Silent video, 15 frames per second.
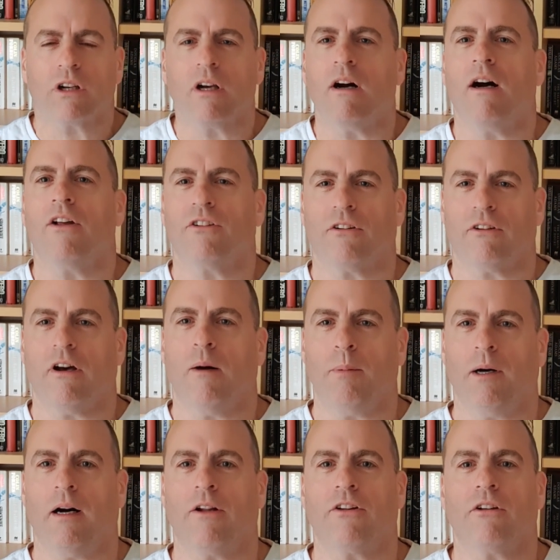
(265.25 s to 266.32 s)
cars as
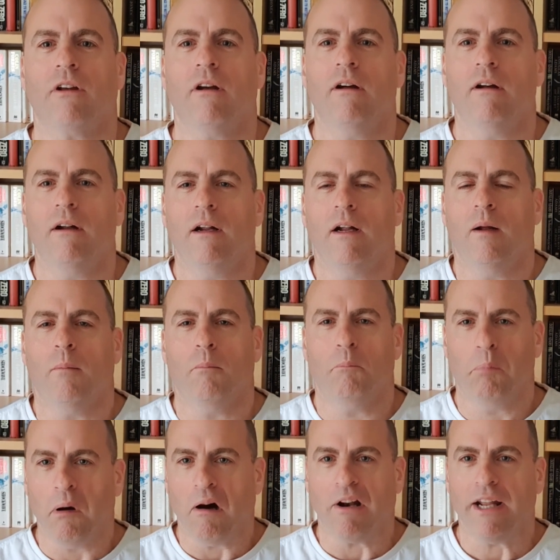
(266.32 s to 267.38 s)
Abarths.
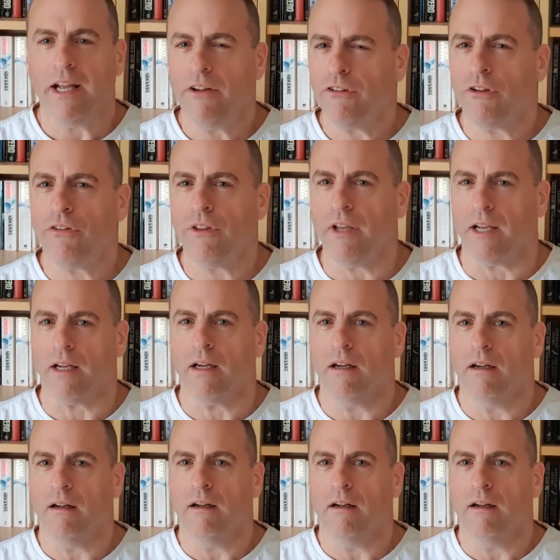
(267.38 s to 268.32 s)
But here's the thing.